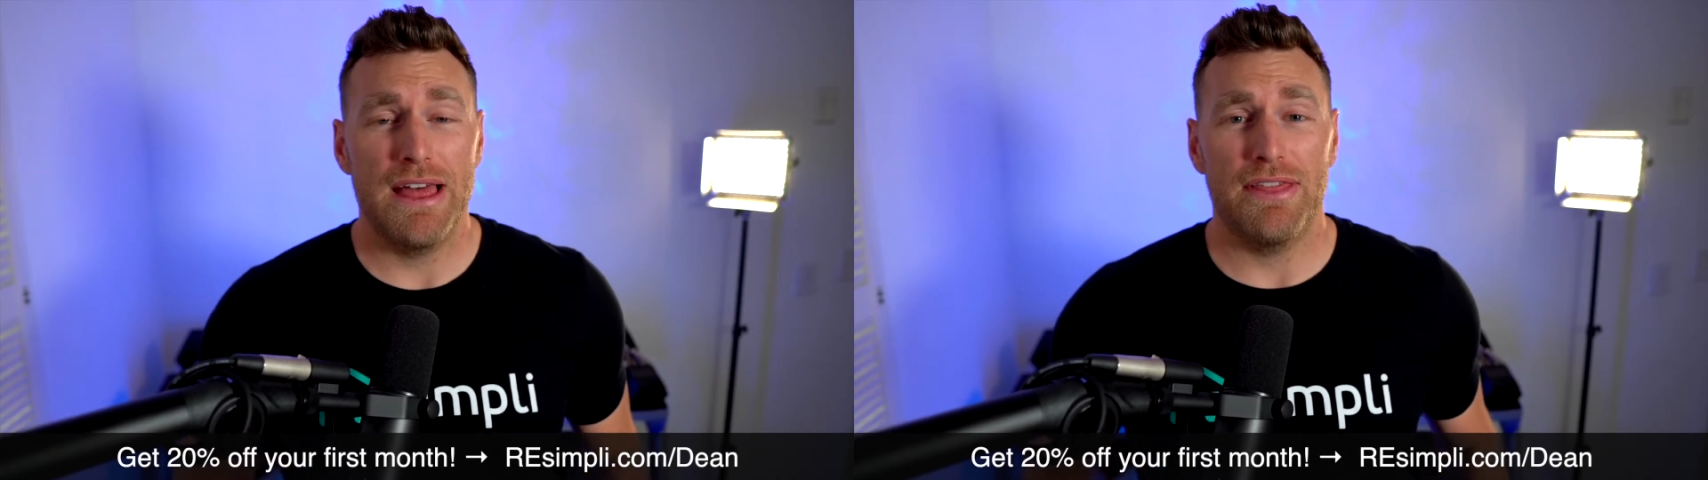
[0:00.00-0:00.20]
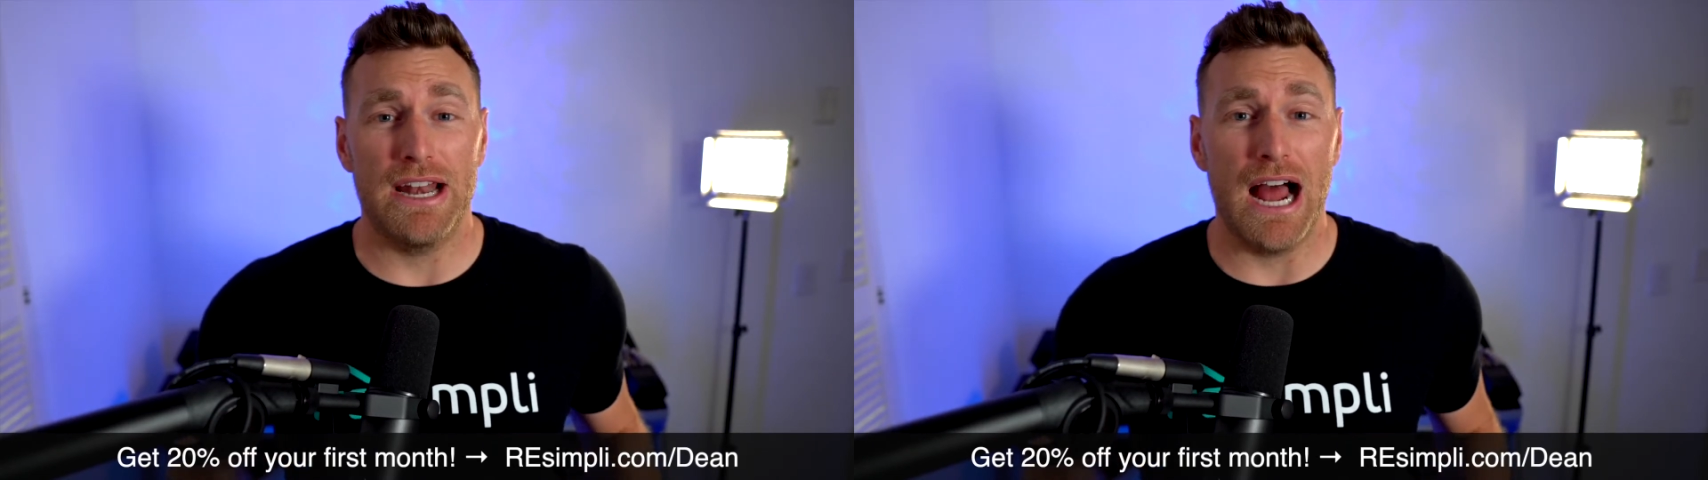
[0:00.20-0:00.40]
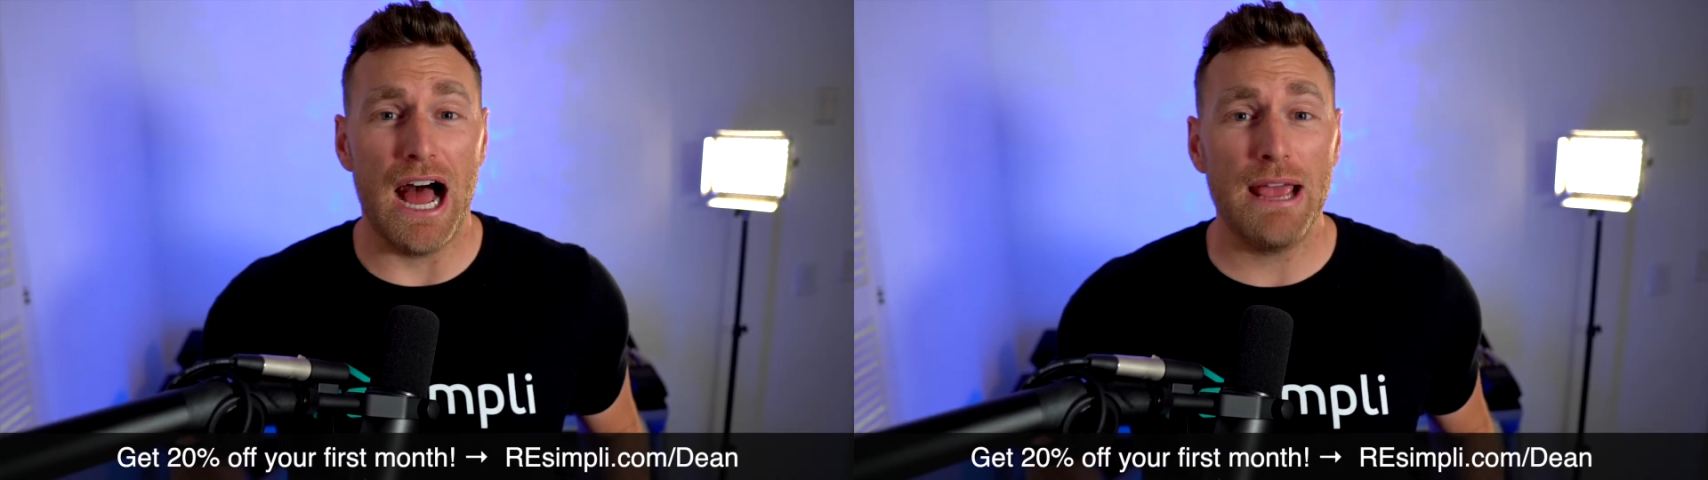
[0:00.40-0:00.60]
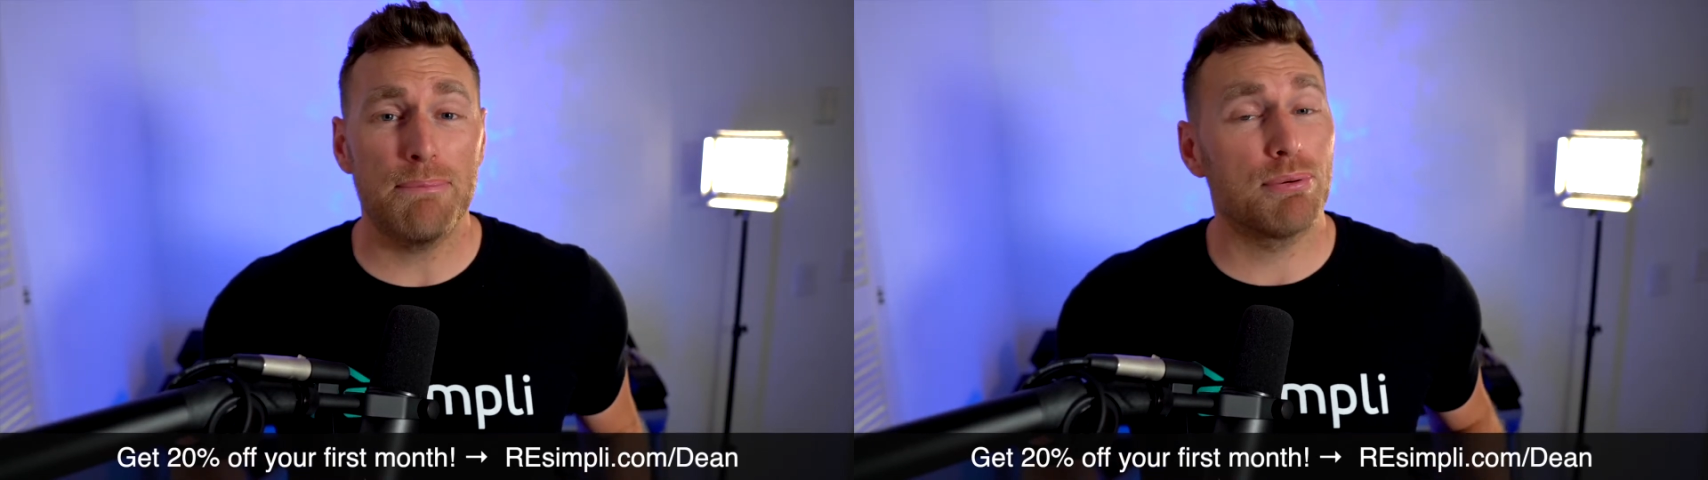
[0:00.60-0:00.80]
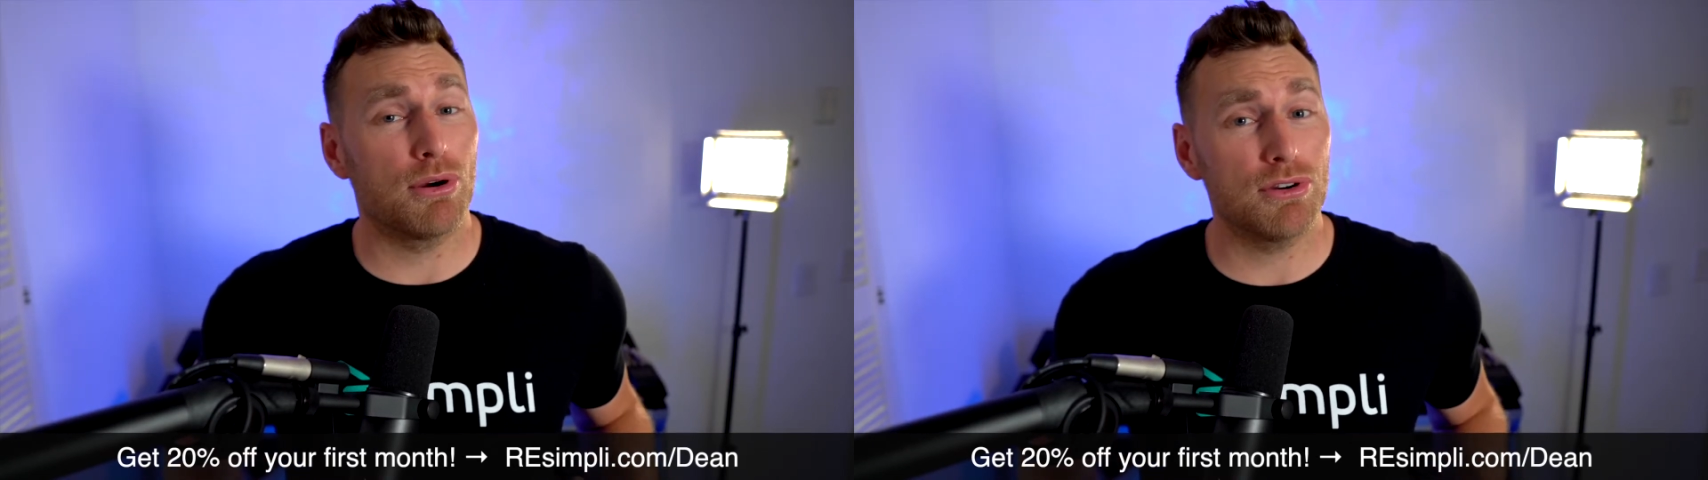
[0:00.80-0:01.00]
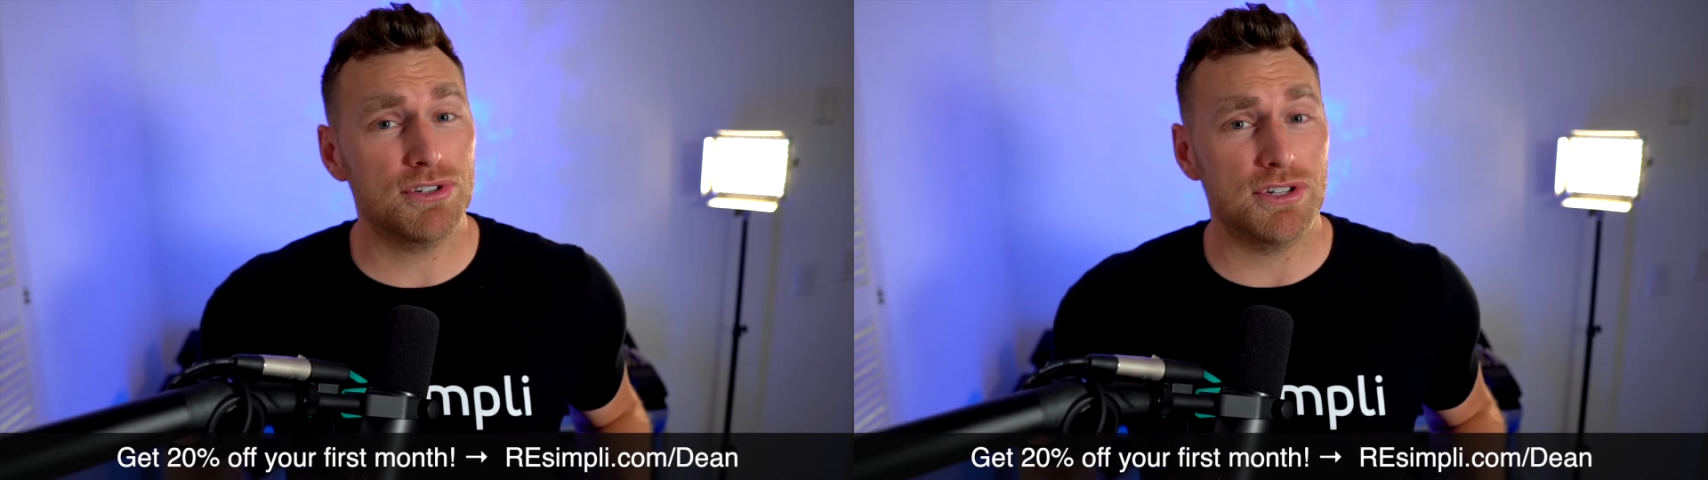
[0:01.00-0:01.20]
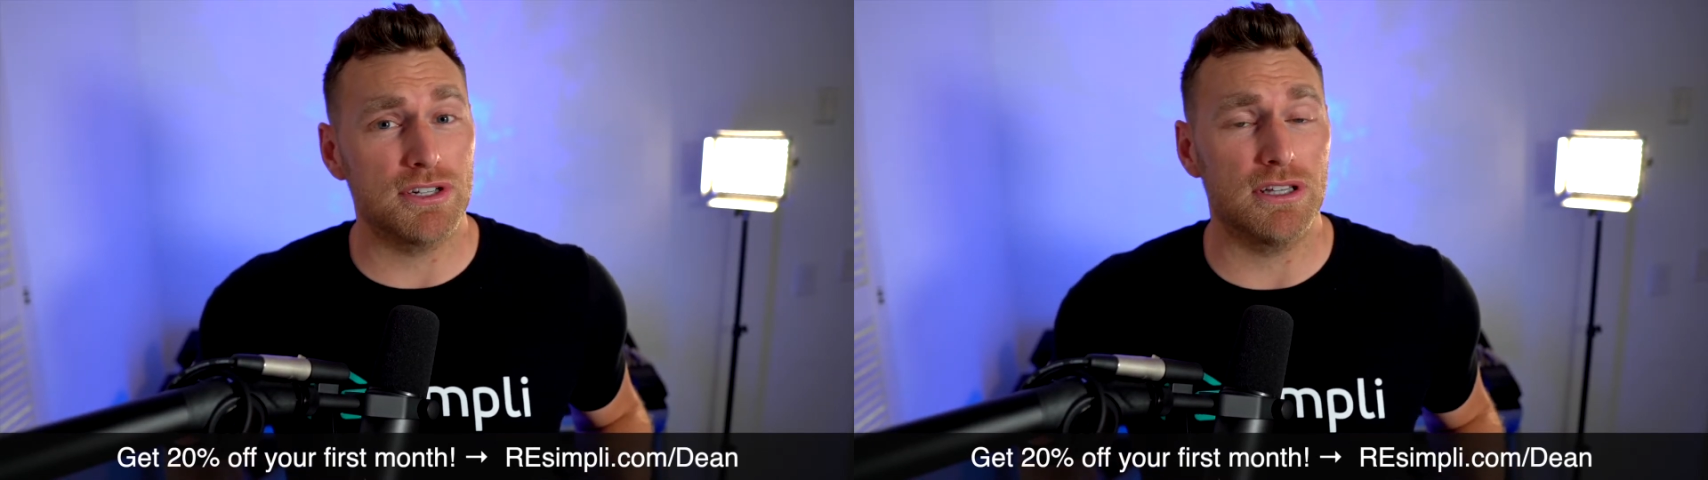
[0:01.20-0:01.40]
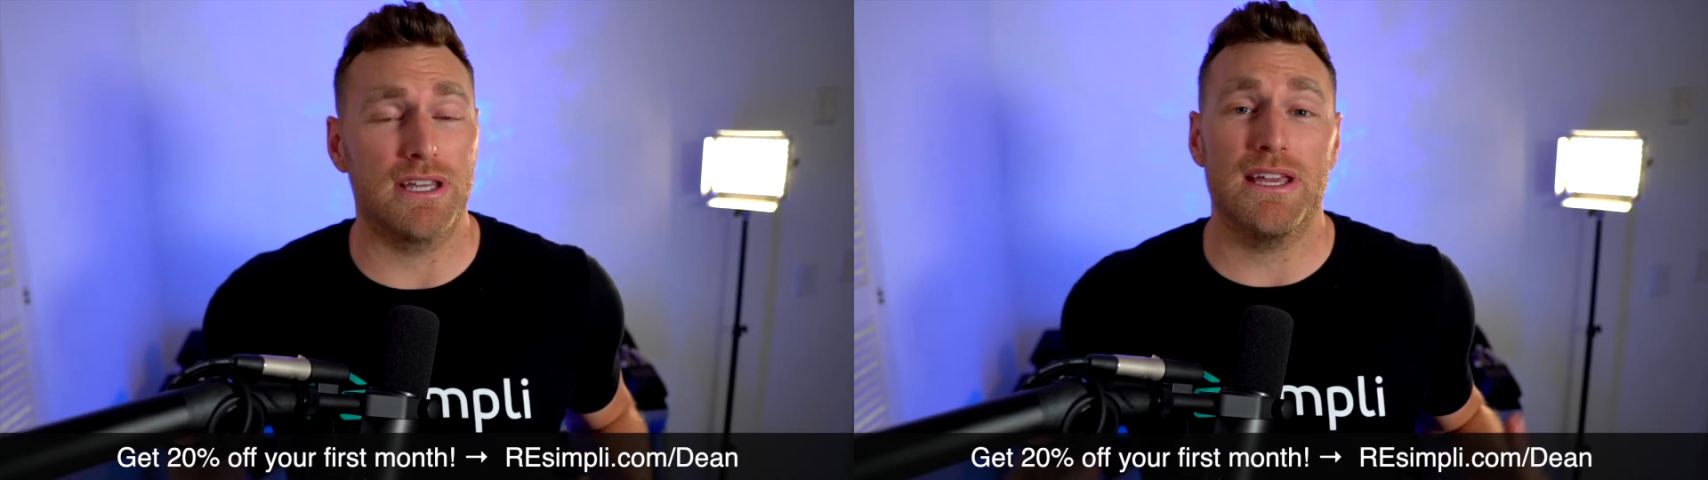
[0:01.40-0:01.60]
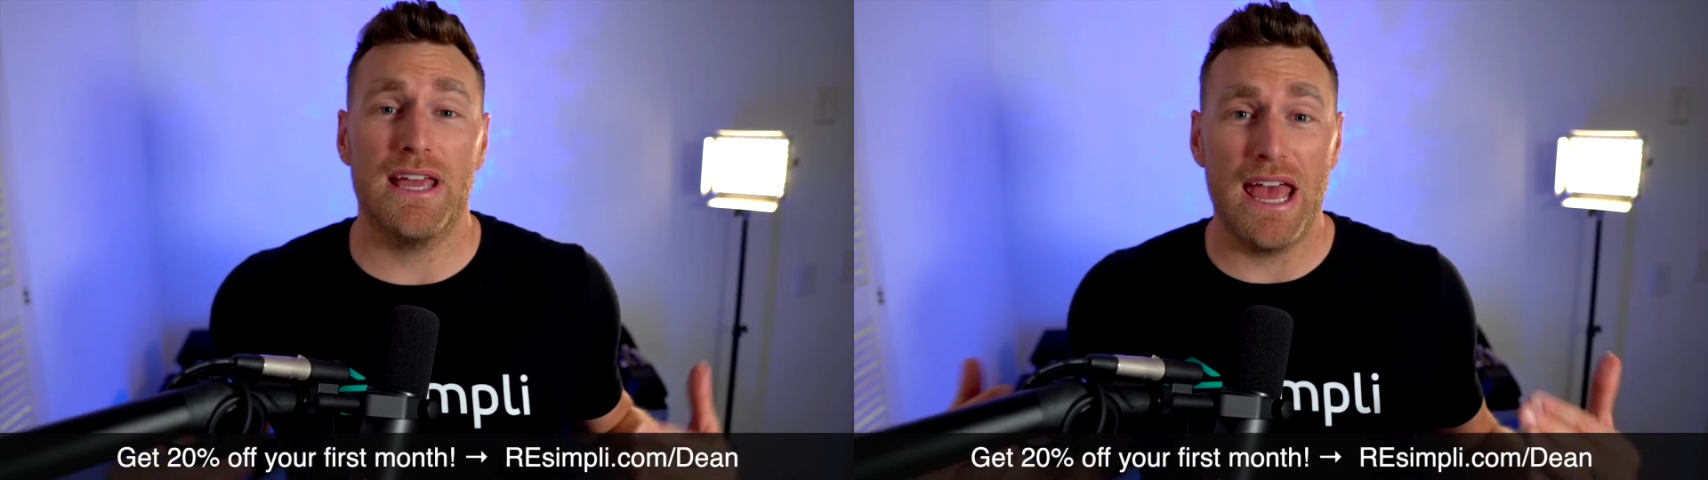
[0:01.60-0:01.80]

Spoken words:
that I personally